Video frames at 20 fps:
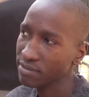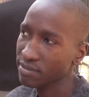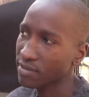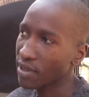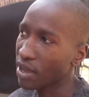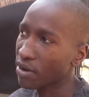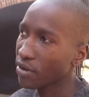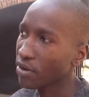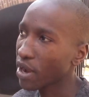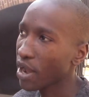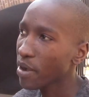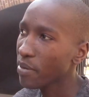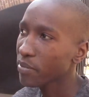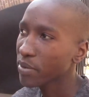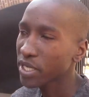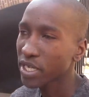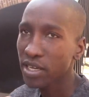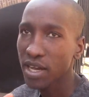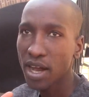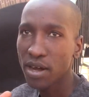I don't know how
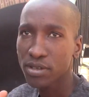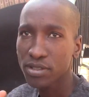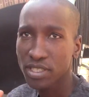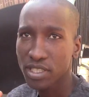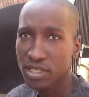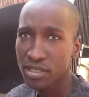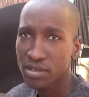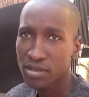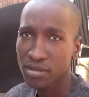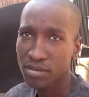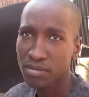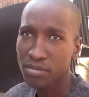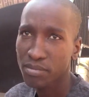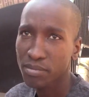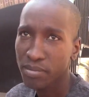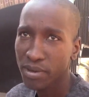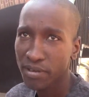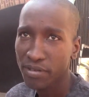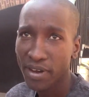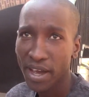many ounces,
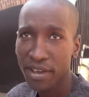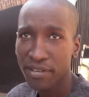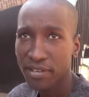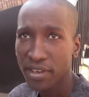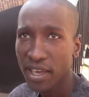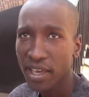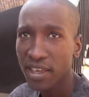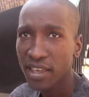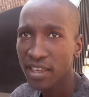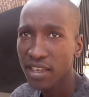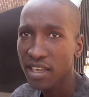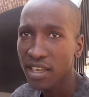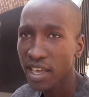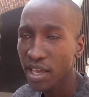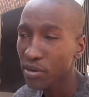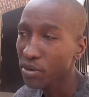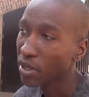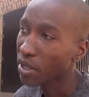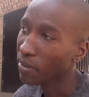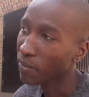but 5k. It
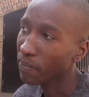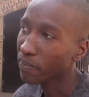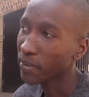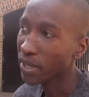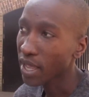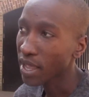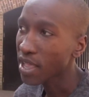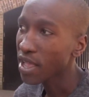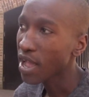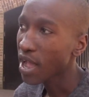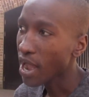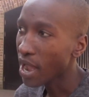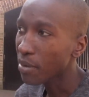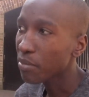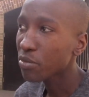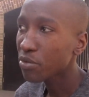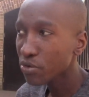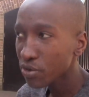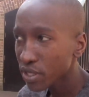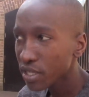yeah. will help me.
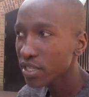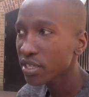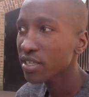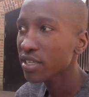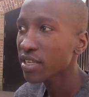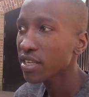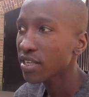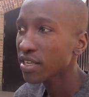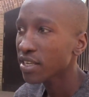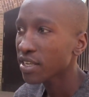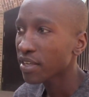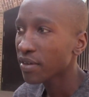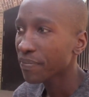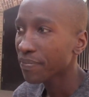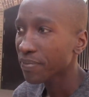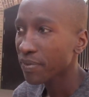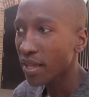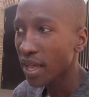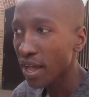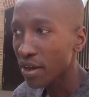I'm really,
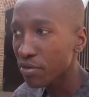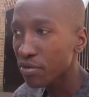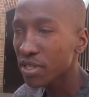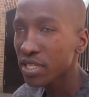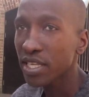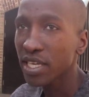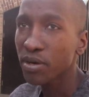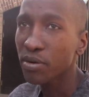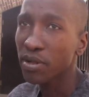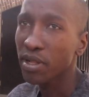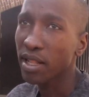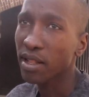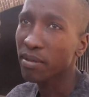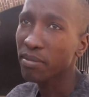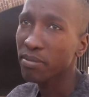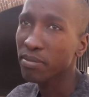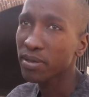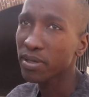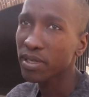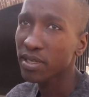I really think it will
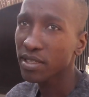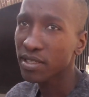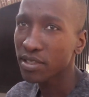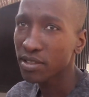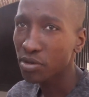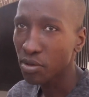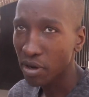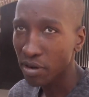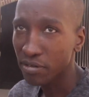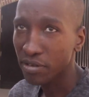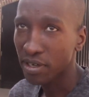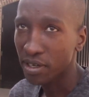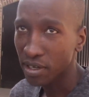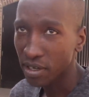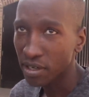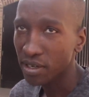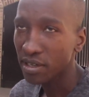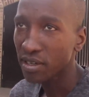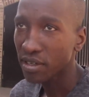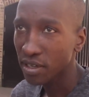help to have a
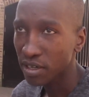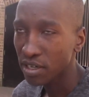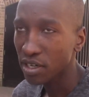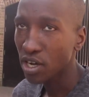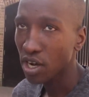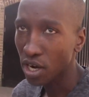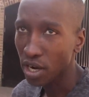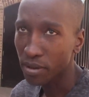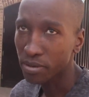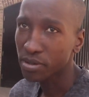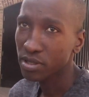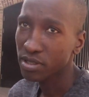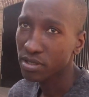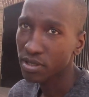uh, carbs.